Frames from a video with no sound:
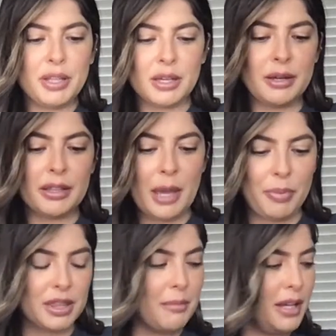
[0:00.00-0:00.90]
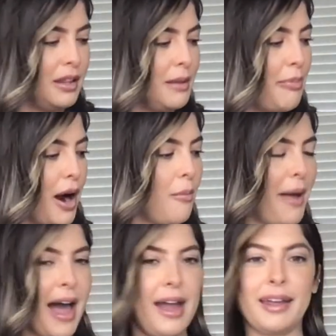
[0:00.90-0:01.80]
put them in the brown
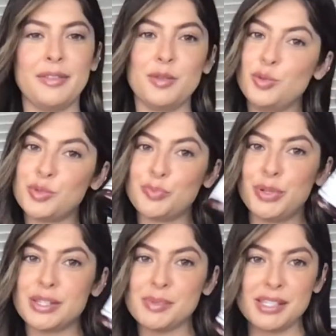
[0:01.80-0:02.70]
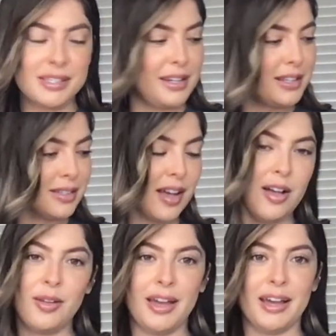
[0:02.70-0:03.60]
bag and just put some seasoning
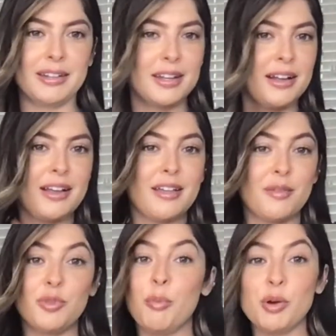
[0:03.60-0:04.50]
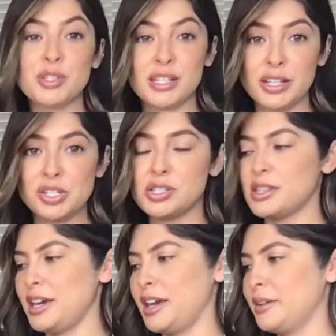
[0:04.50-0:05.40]
salt and the most delicious
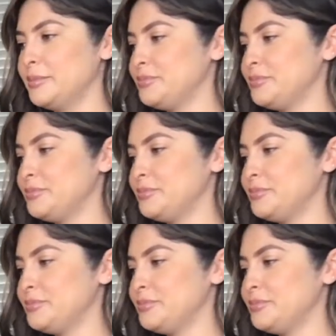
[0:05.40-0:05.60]
thing.